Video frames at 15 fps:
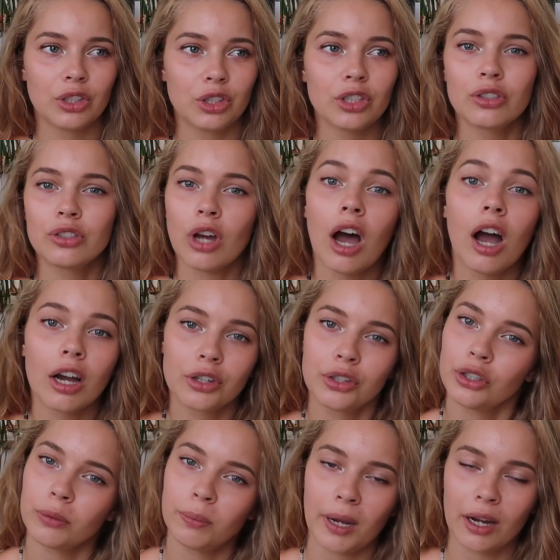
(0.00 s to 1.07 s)
just talk
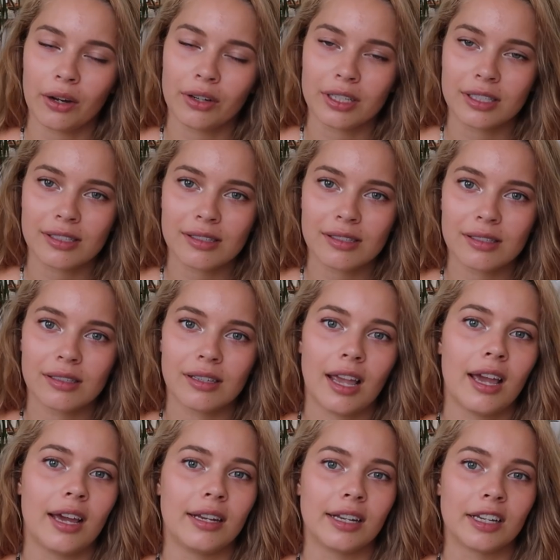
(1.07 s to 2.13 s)
to your parents
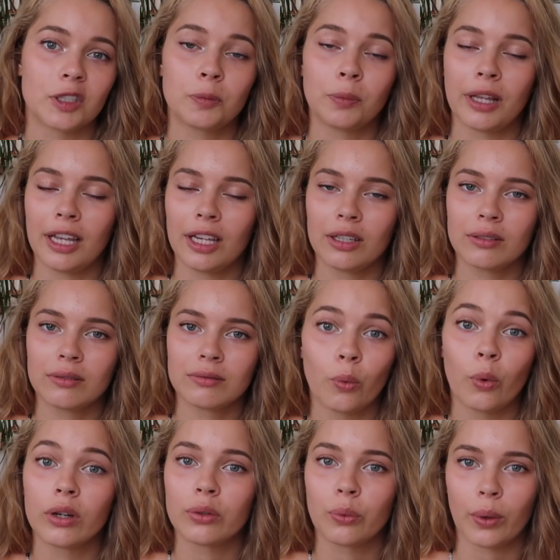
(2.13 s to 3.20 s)
and explain
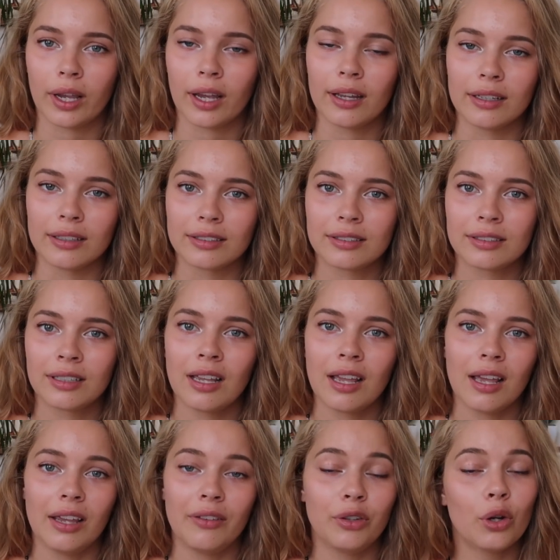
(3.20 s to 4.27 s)
what Wicca is.
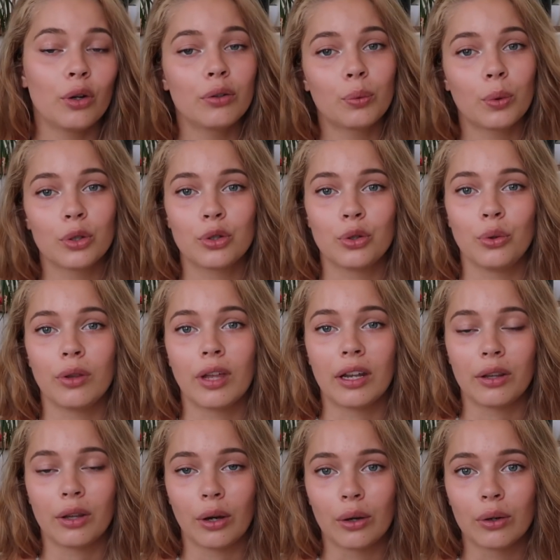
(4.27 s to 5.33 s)
If you don't want to do
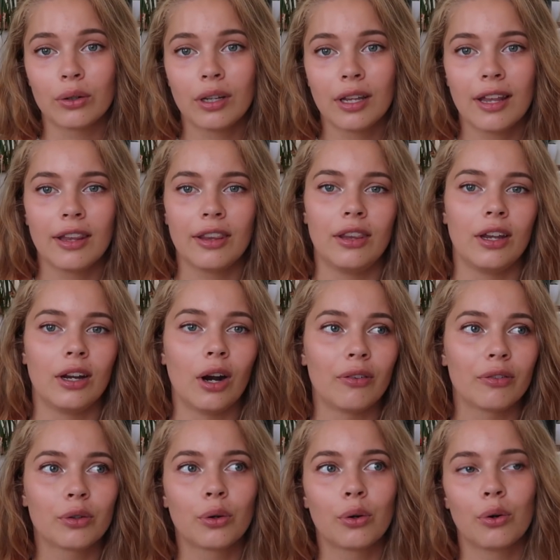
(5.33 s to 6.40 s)
that though, there
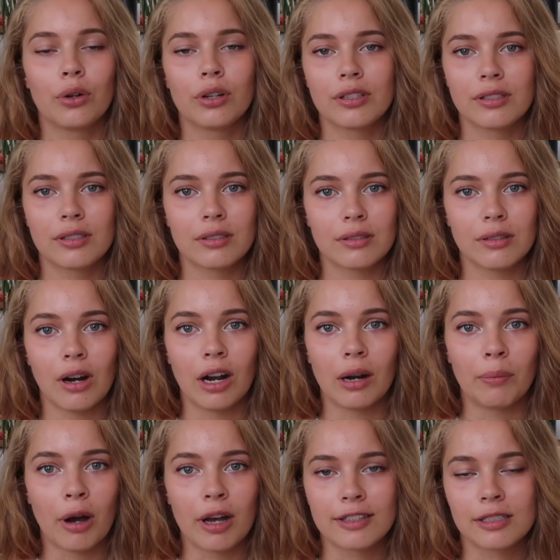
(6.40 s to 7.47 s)
of course
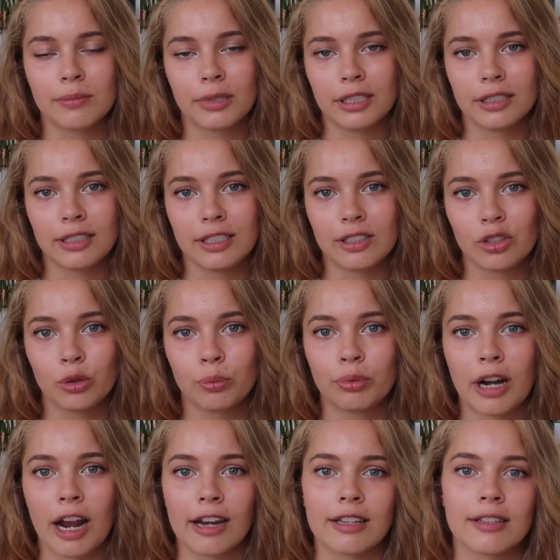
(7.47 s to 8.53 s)
are possibilities to
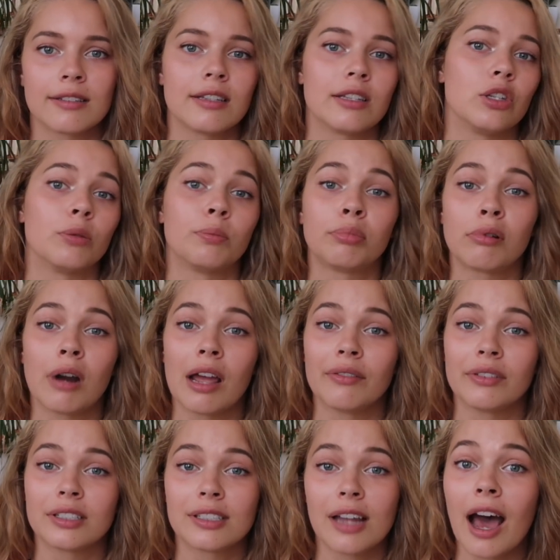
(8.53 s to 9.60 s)
practice in your
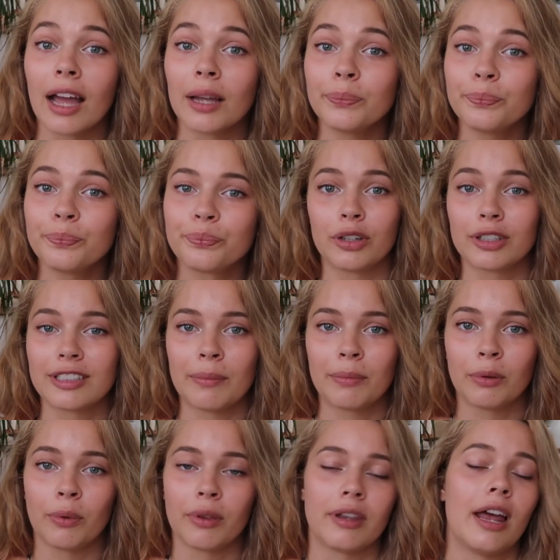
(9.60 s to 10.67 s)
private time. For
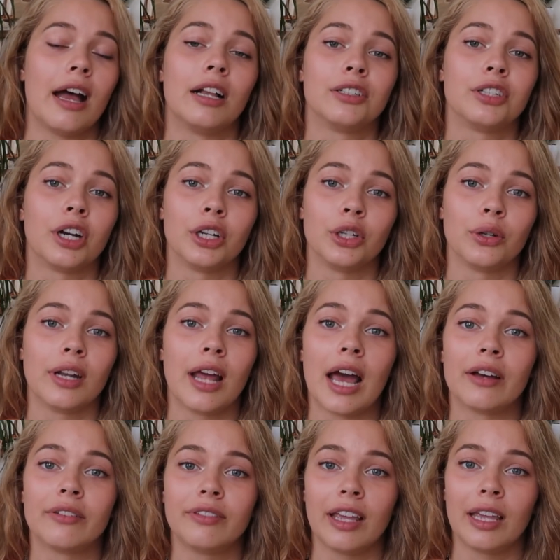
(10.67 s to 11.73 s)
example, with an altar, you can
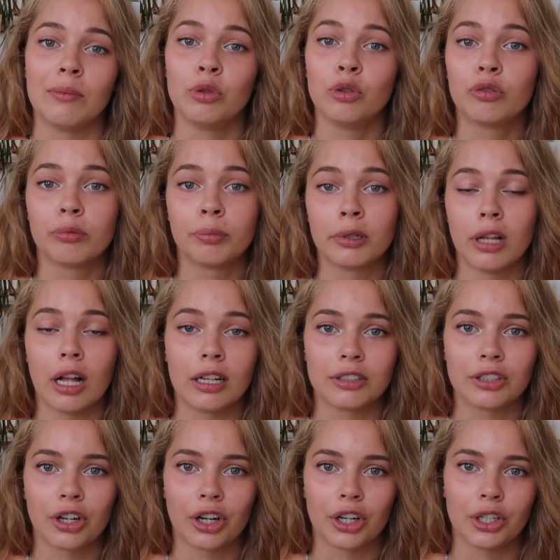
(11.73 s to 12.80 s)
have a movable
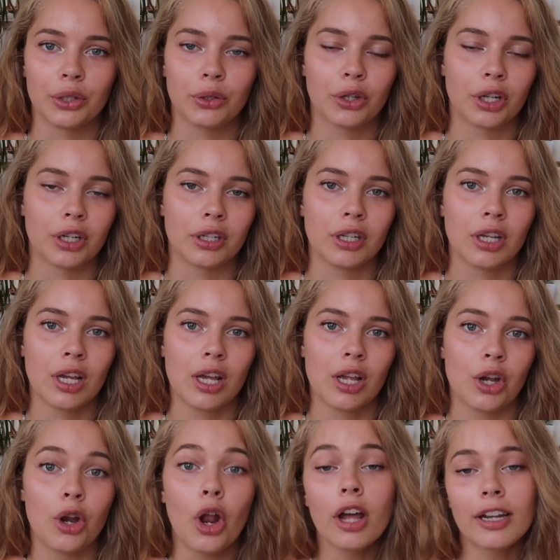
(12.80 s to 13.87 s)
altar. You can
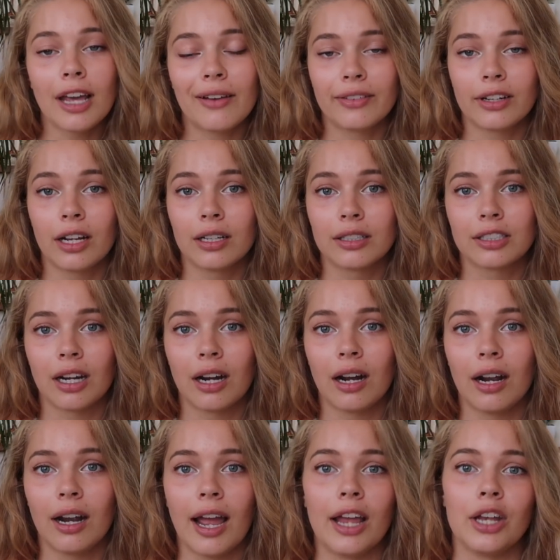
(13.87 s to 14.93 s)
not have an altar
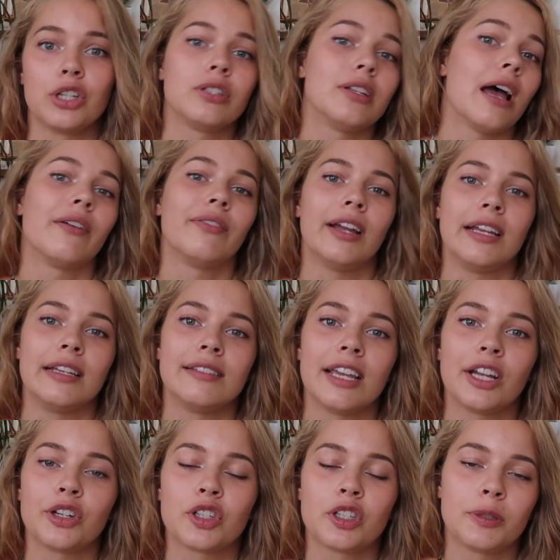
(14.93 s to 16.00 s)
and just have a
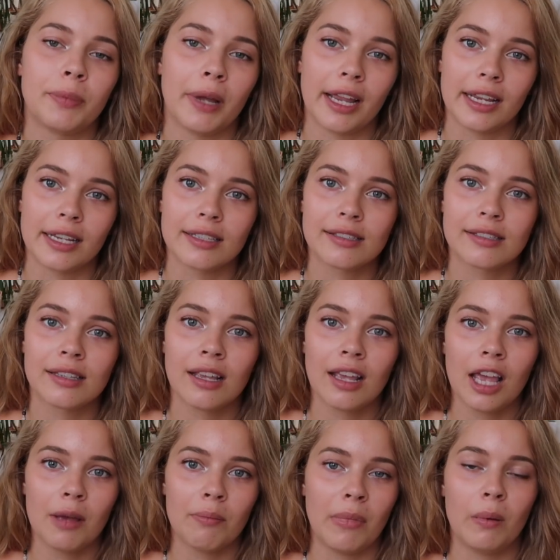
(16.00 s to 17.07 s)
sacred space.
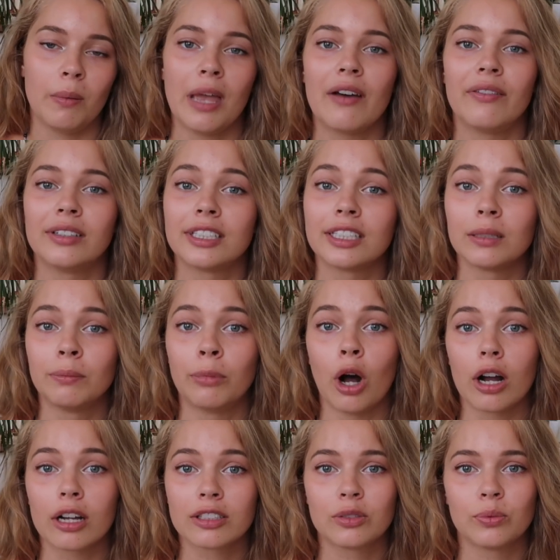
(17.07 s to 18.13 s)
Maybe have a little
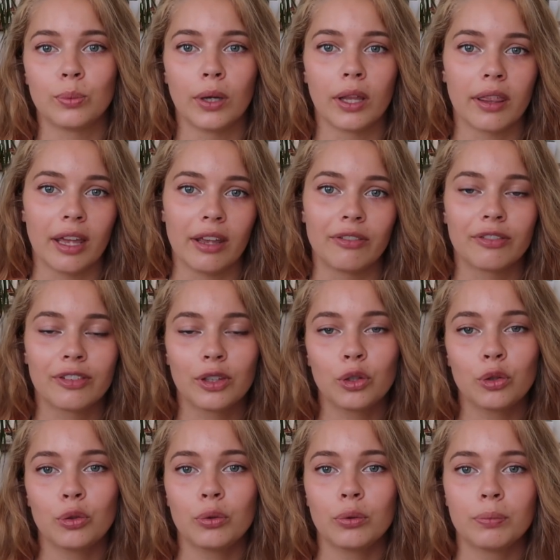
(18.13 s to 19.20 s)
box with a
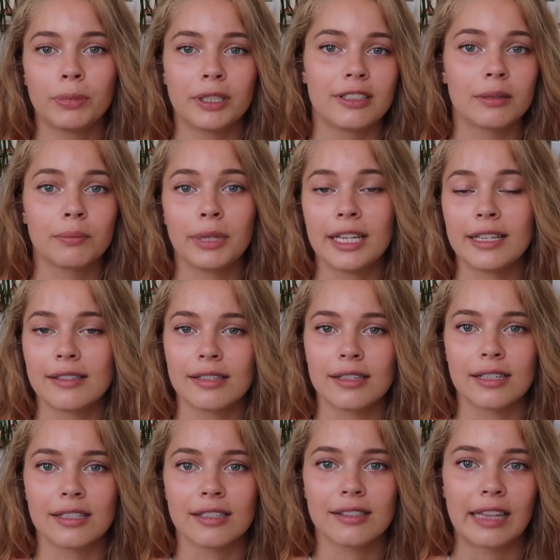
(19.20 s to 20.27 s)
few bits and
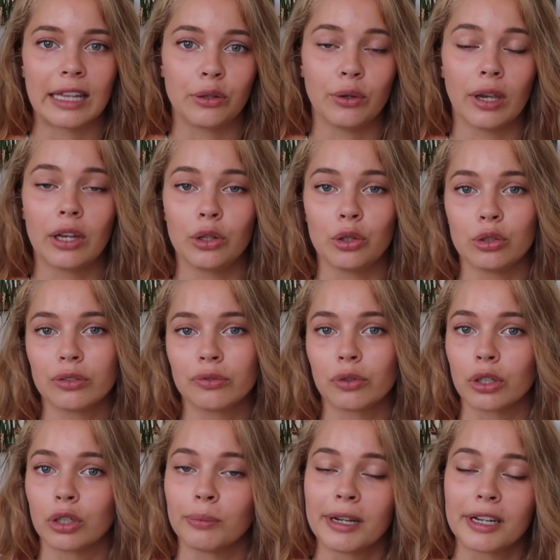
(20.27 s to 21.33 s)
pieces that you can use
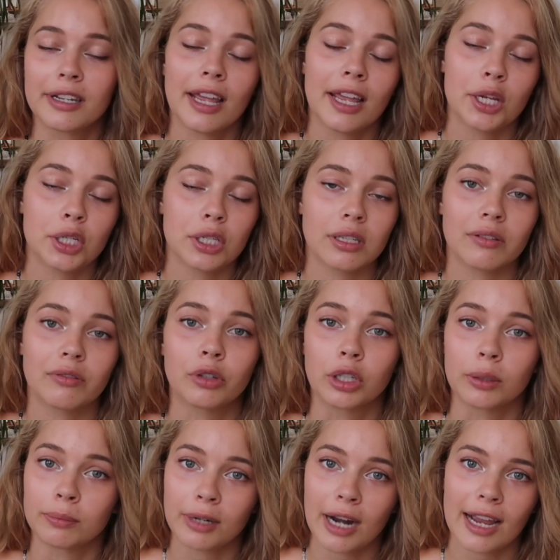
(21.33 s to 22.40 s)
for your meditation, for
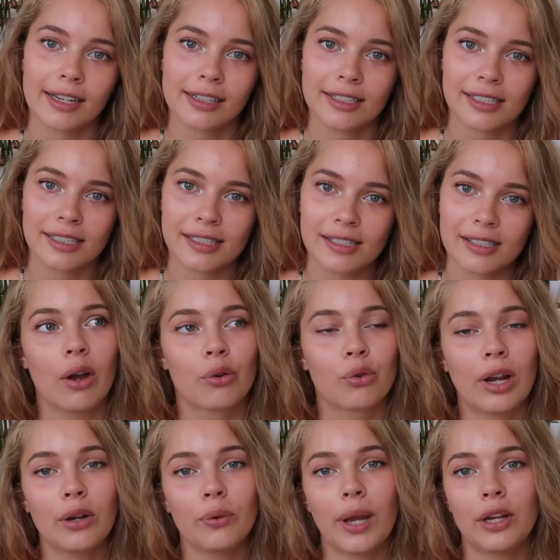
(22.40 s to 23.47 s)
your practice. A
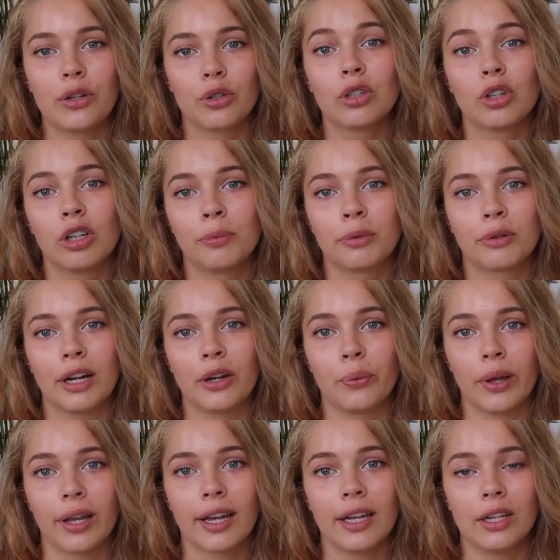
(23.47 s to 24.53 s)
great way to incorporate
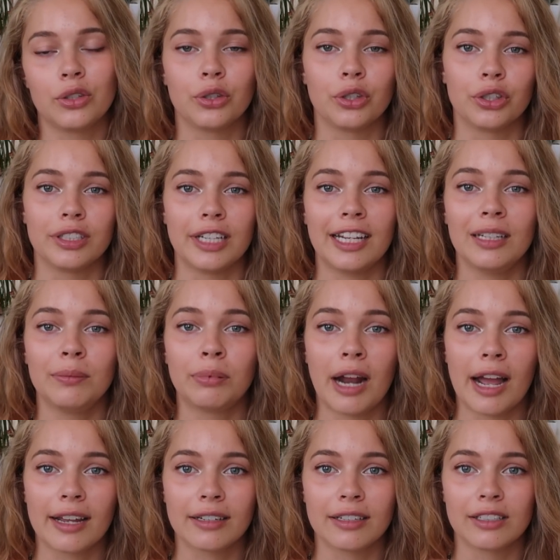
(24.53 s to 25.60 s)
Wicca into your daily
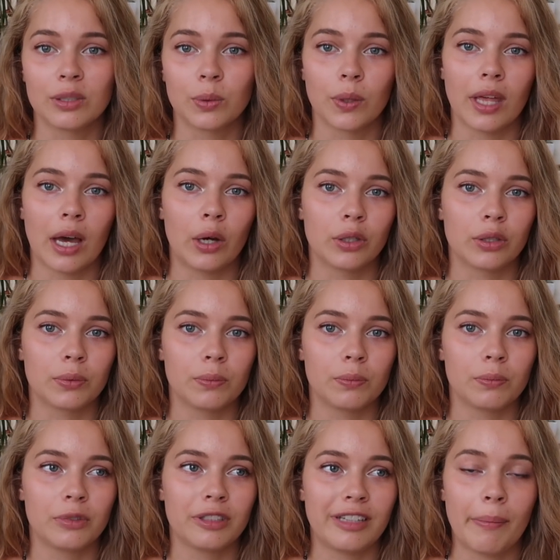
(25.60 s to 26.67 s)
practice without
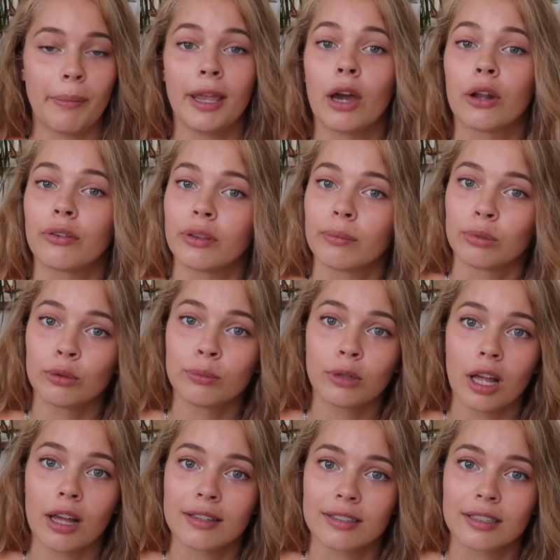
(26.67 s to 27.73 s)
stepping out of the broom
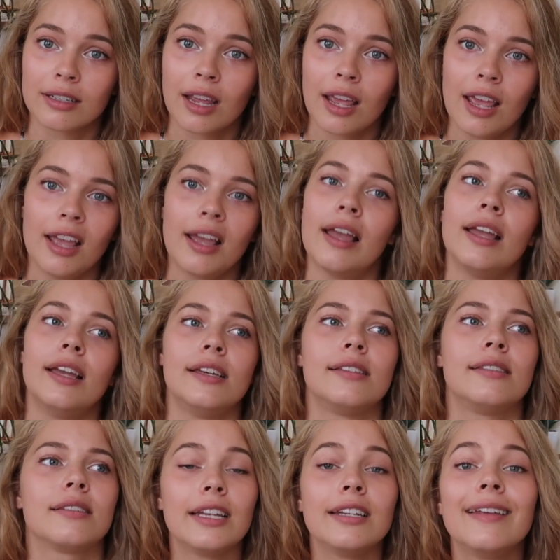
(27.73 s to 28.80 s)
closet
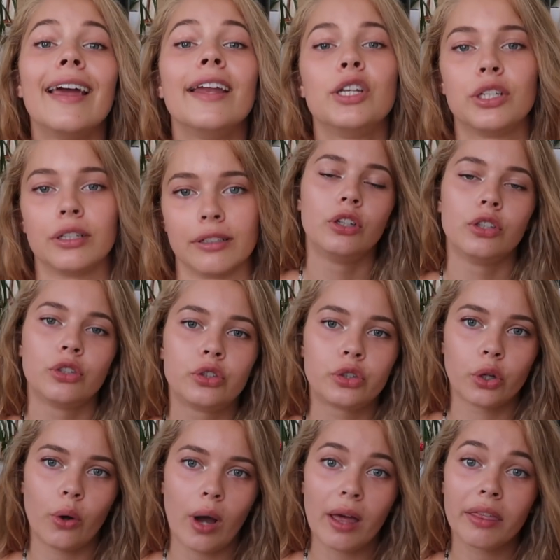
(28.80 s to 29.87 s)
is intention.
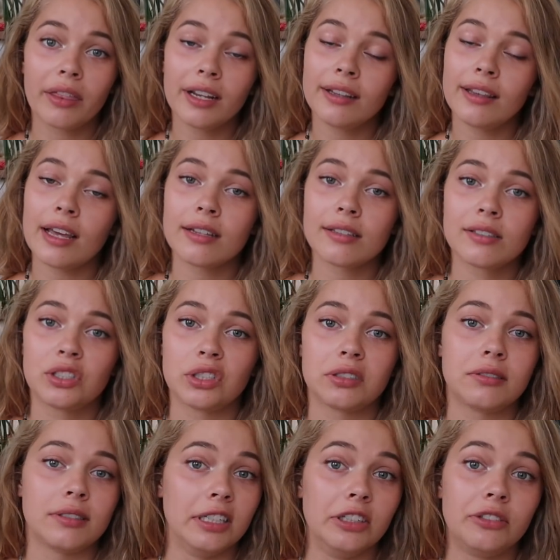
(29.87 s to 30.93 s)
So I think that is
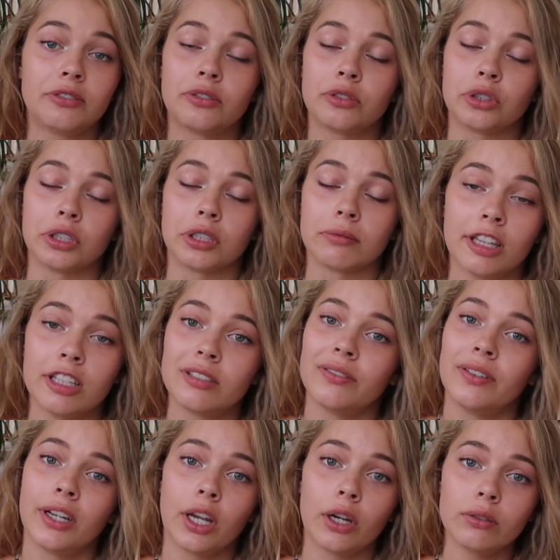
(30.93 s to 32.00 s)
just it for this
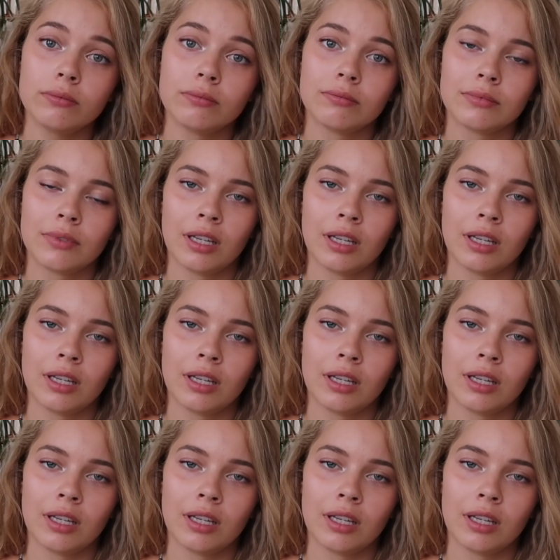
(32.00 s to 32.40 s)
video.